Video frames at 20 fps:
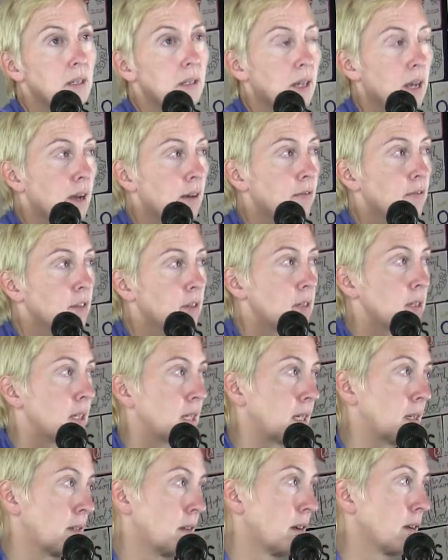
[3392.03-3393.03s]
this
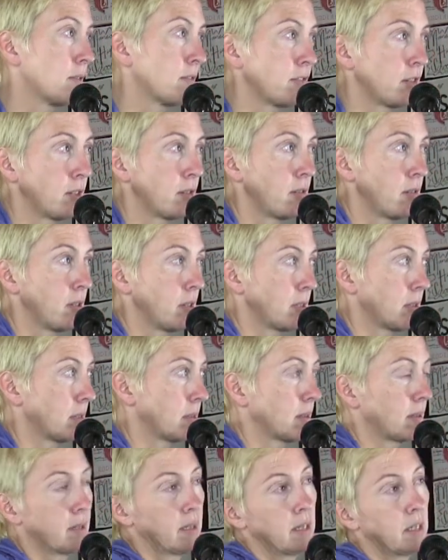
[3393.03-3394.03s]
conference, and I'll offer you
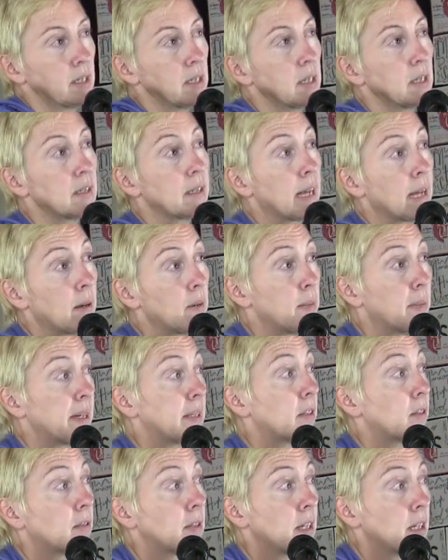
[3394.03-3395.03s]
this discount
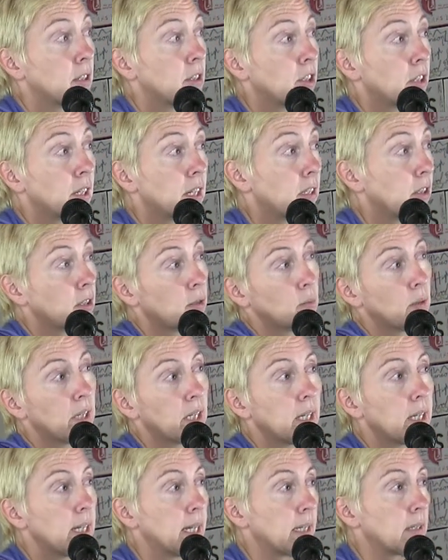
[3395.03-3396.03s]
by donation. I just
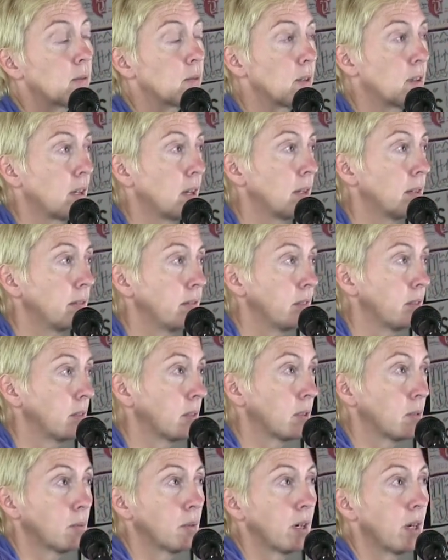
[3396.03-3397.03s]
want to connect with all of you
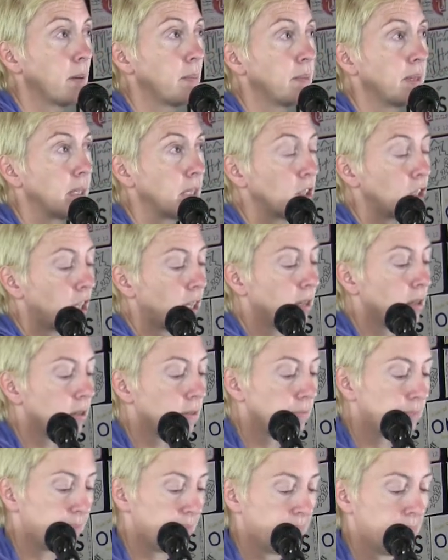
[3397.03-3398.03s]
because we're helping each
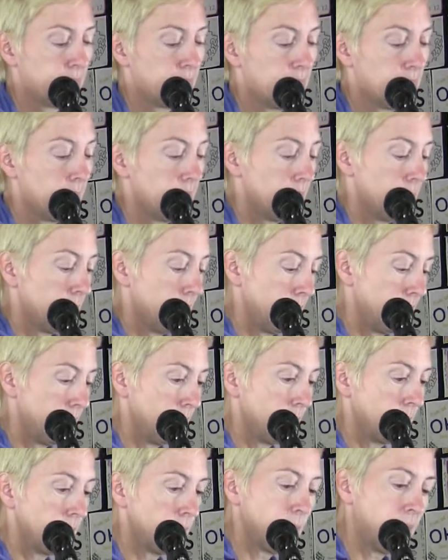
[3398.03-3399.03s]
other.
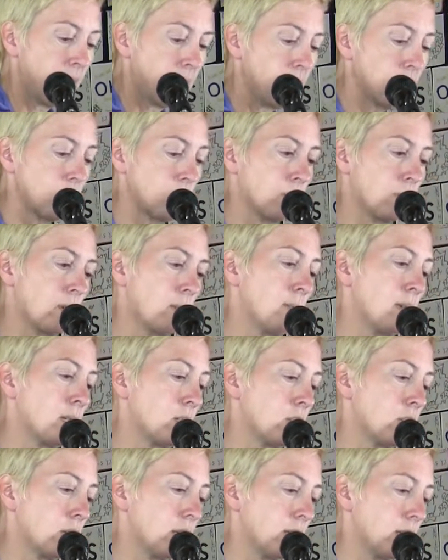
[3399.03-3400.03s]
And I also want to
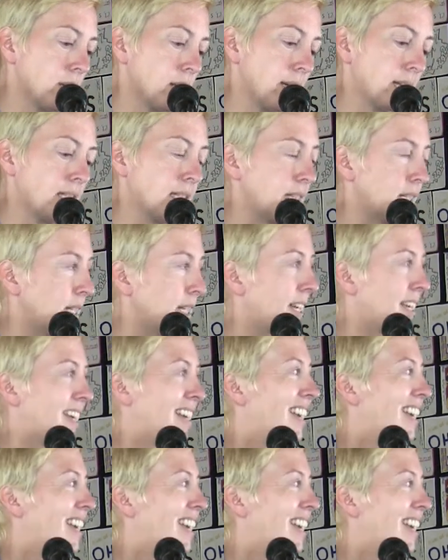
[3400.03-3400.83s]
mention, I did